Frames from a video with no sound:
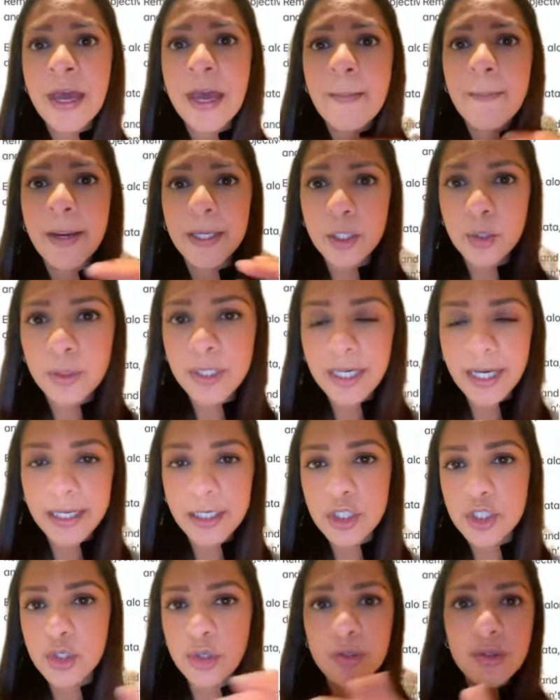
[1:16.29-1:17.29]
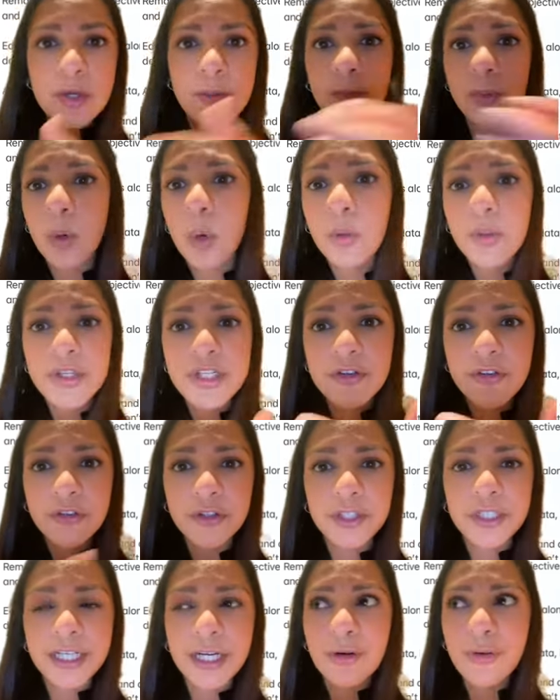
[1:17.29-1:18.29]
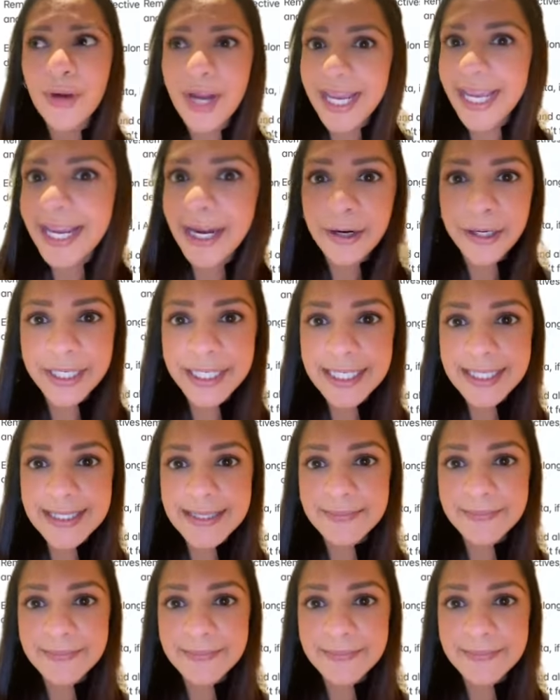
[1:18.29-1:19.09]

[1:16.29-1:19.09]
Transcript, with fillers: but you can kind of show them all the different gray areas.